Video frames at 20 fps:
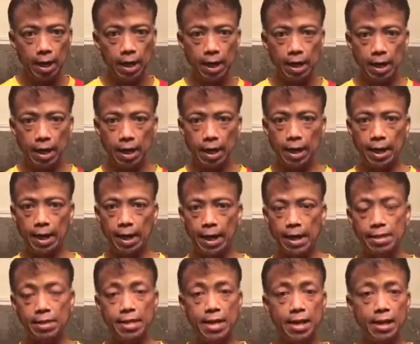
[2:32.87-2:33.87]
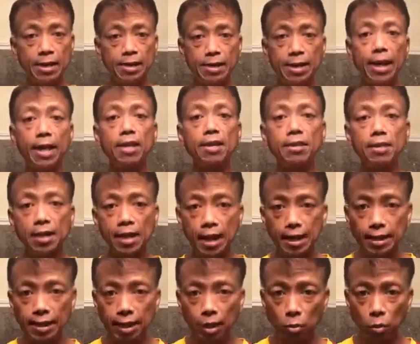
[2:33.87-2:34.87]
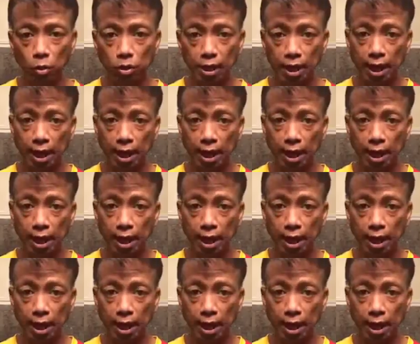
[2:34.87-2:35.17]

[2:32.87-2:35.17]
And then the second thing I did was I